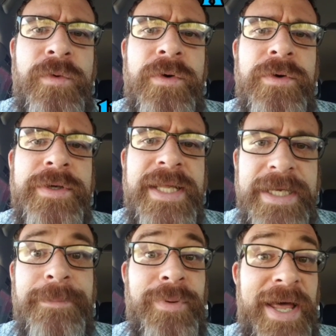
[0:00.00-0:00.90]
for
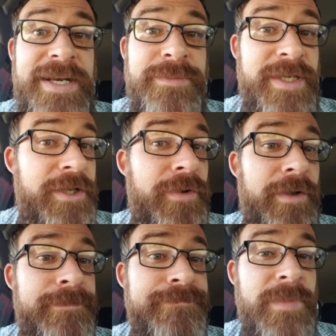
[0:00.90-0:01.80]
getting a Platinum
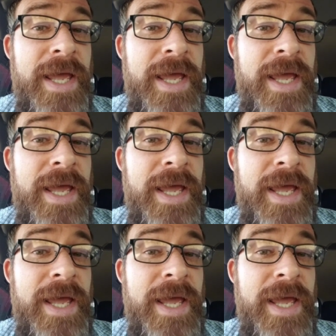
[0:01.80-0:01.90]
Hero?